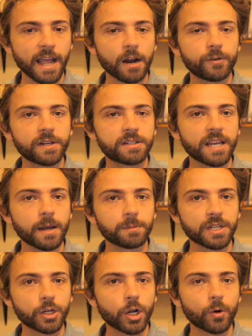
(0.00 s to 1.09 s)
Every
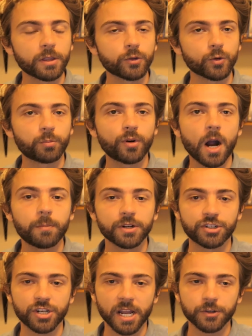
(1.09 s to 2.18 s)
attempt at going through proper
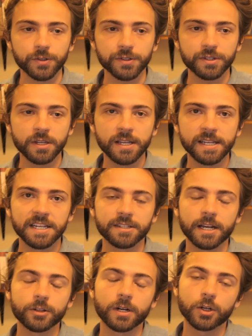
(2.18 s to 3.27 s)
channels is
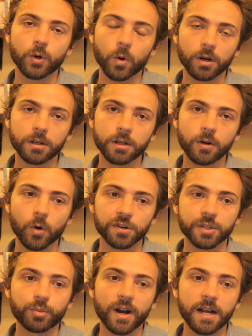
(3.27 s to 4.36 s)
either ignored or
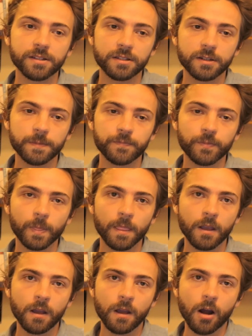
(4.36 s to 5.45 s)
suppressed.
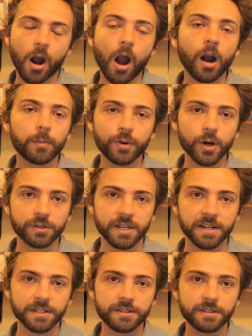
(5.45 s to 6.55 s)
Our
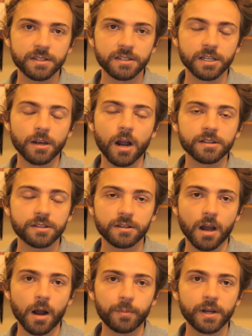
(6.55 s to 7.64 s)
protests did not
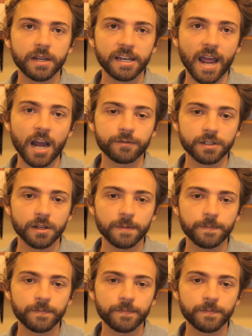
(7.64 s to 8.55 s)
stop NAFTA.